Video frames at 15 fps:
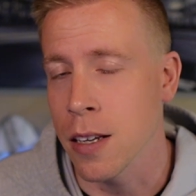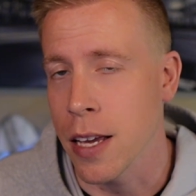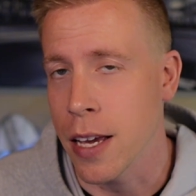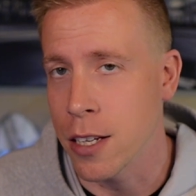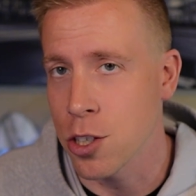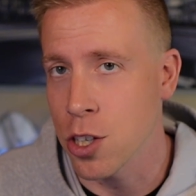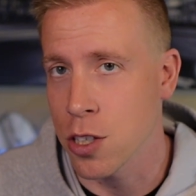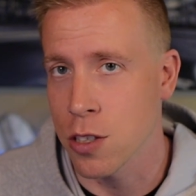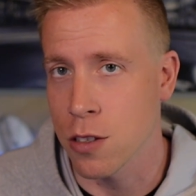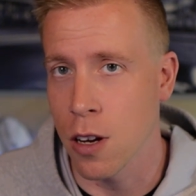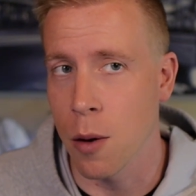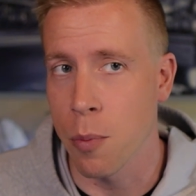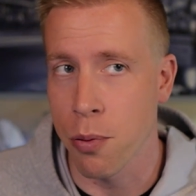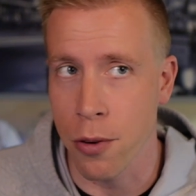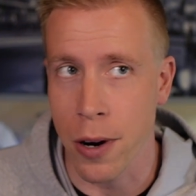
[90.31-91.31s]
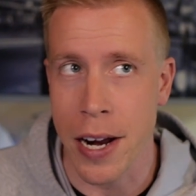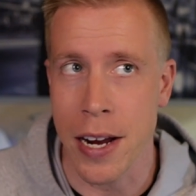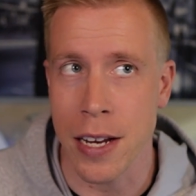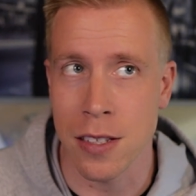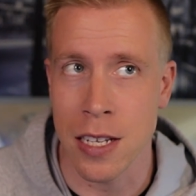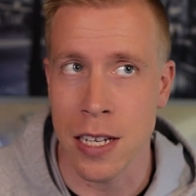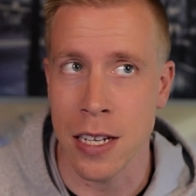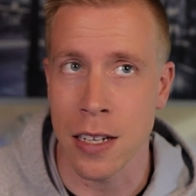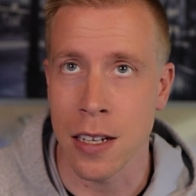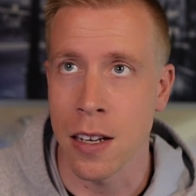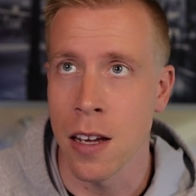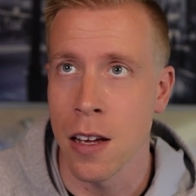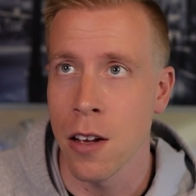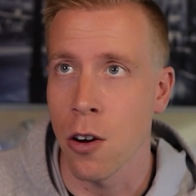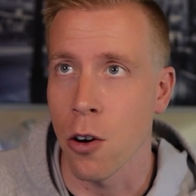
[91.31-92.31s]
in just appraising
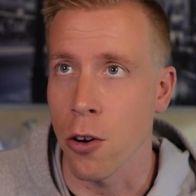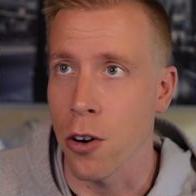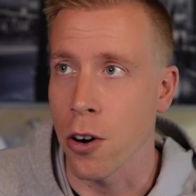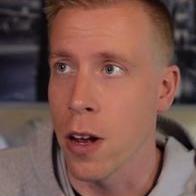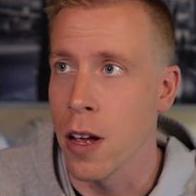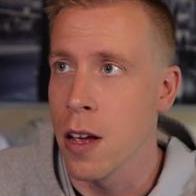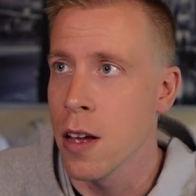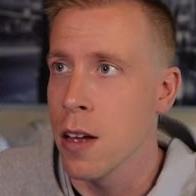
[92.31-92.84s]
or